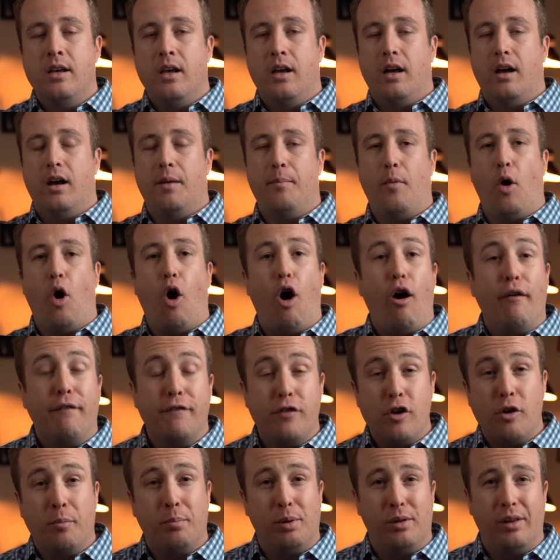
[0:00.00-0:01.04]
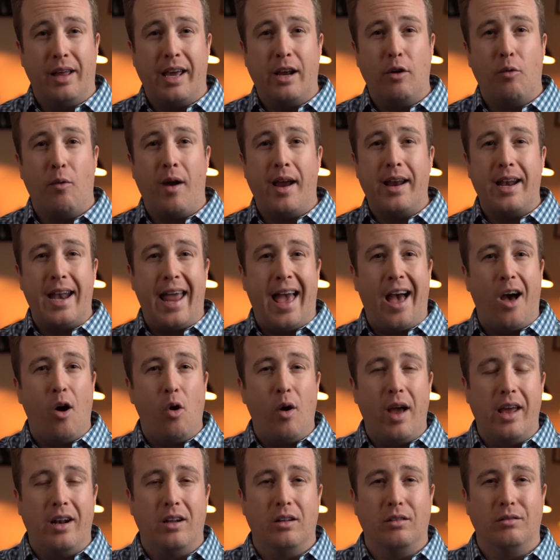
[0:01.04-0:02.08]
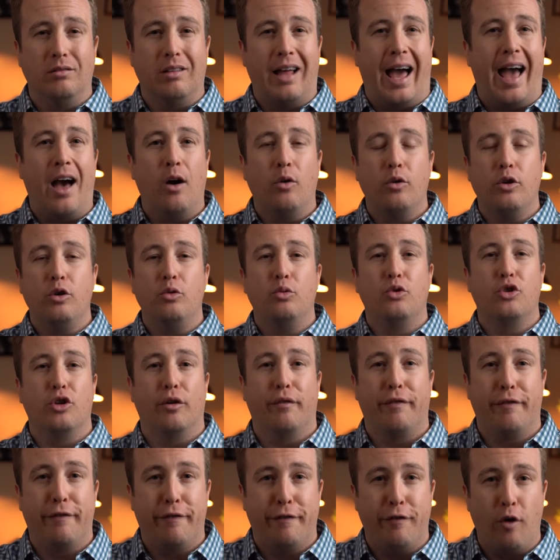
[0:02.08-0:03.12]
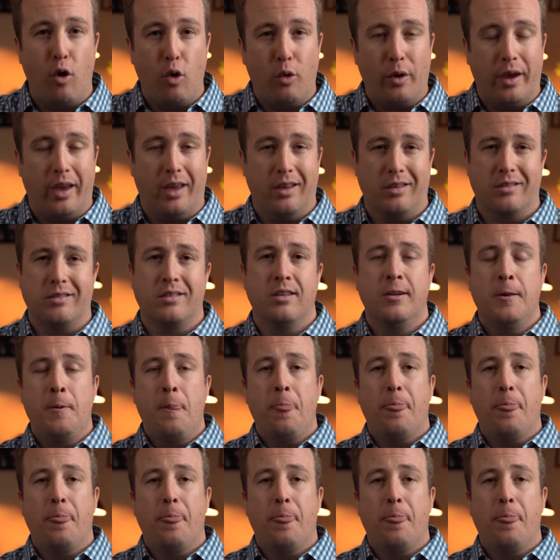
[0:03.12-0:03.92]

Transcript: off your plate right now and allow you to focus